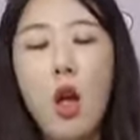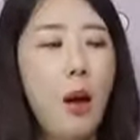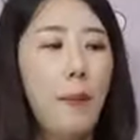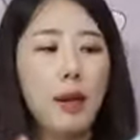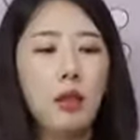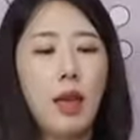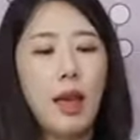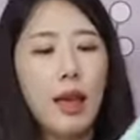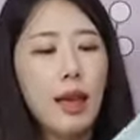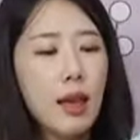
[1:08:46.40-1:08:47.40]
but
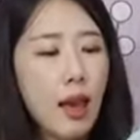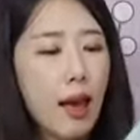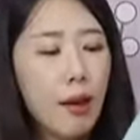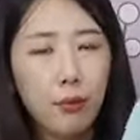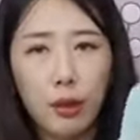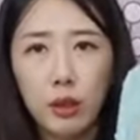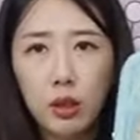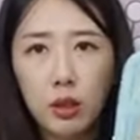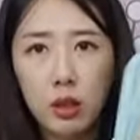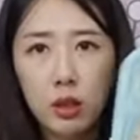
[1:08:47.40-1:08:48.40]
they have
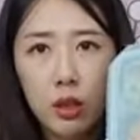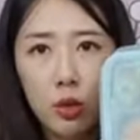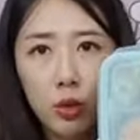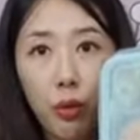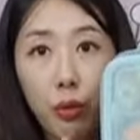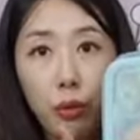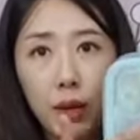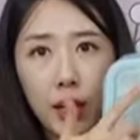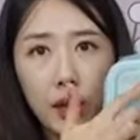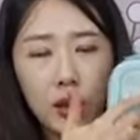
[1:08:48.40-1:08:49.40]
this into
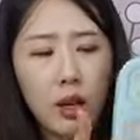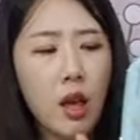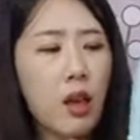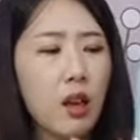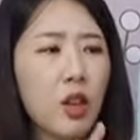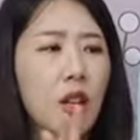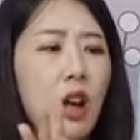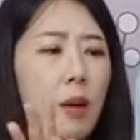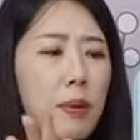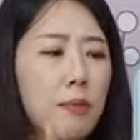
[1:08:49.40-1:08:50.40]
3. They're
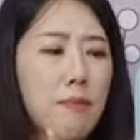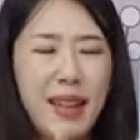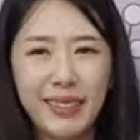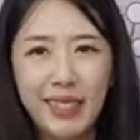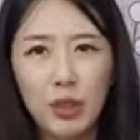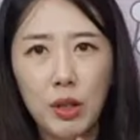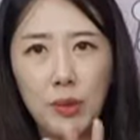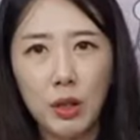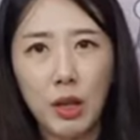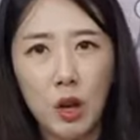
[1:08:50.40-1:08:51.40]
a bit melted, so I'm
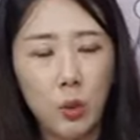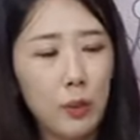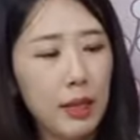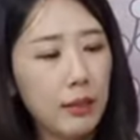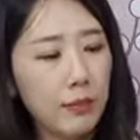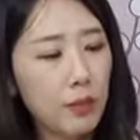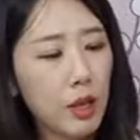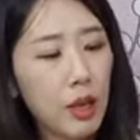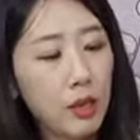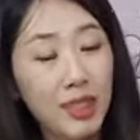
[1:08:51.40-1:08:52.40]
not gonna open it.
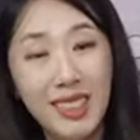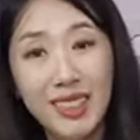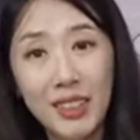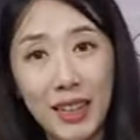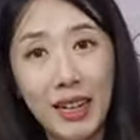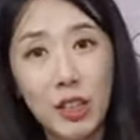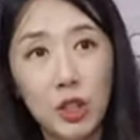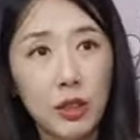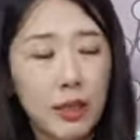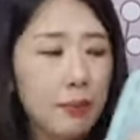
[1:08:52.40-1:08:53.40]
This is an ice
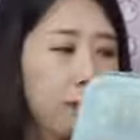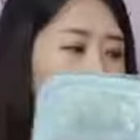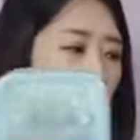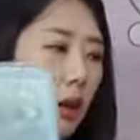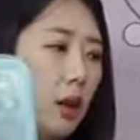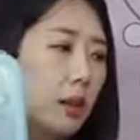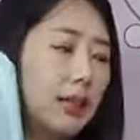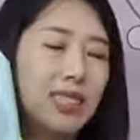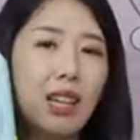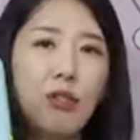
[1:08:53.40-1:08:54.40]
cream.
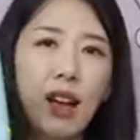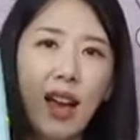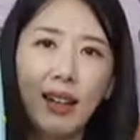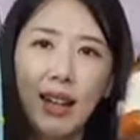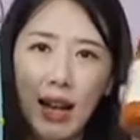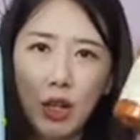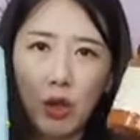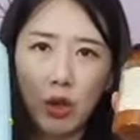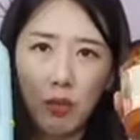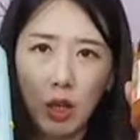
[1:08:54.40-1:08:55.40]
Let's say if I had an ice
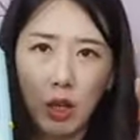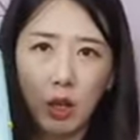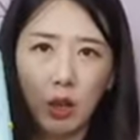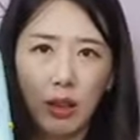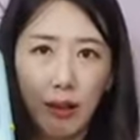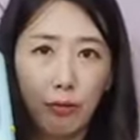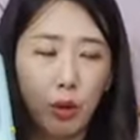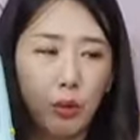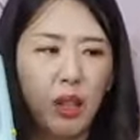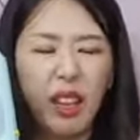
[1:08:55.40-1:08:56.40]
cream here left
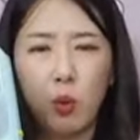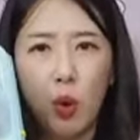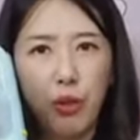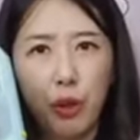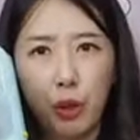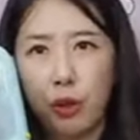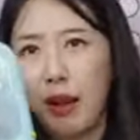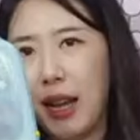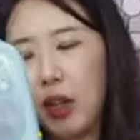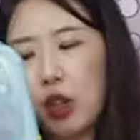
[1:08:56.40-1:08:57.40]
over 1/3 of
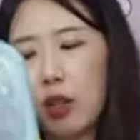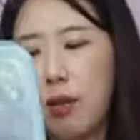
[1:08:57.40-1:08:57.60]
ice cream,